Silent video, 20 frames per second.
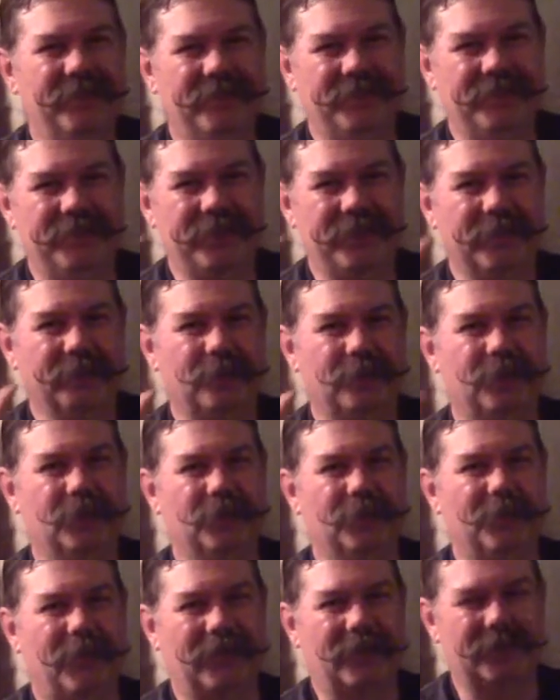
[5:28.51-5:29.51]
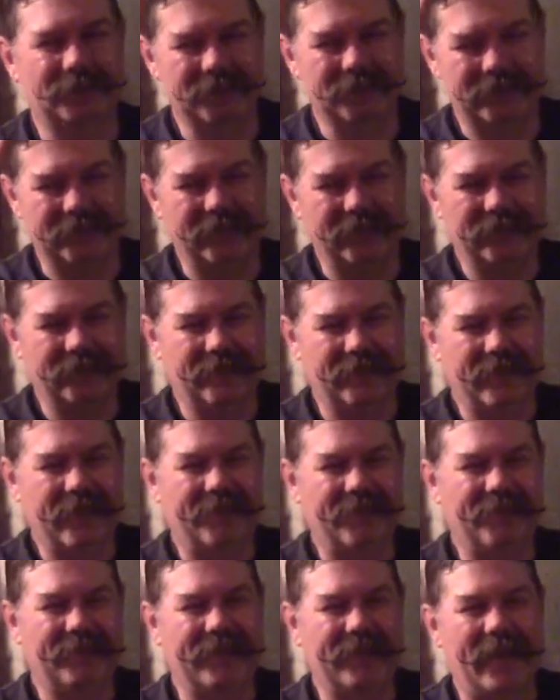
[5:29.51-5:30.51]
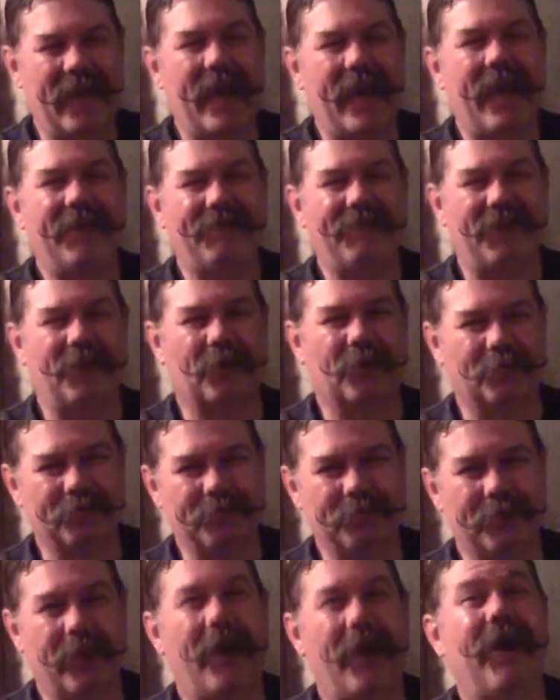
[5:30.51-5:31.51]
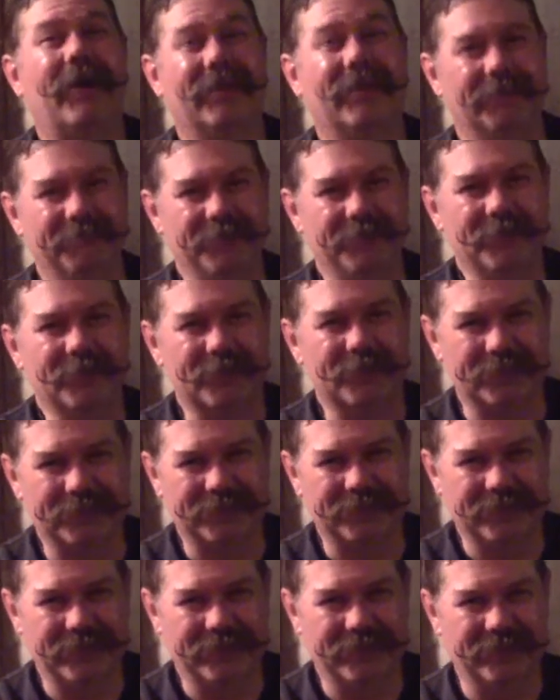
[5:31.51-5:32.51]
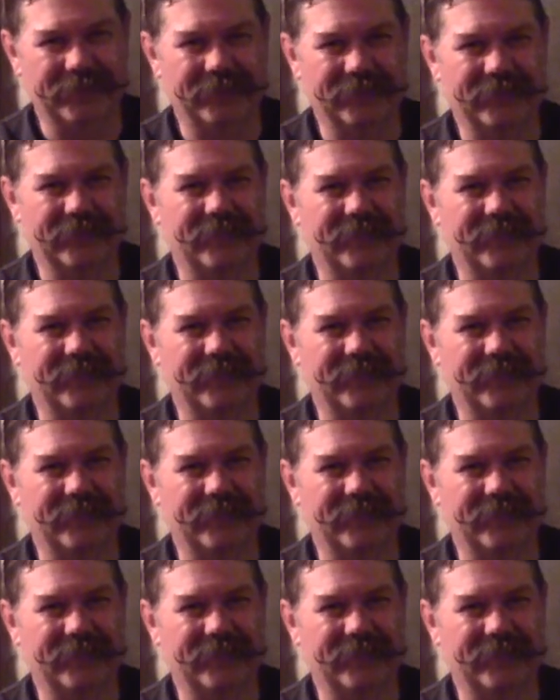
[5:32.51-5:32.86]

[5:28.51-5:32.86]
Video Jukebox was, they'd have like a half-hour block of music videos,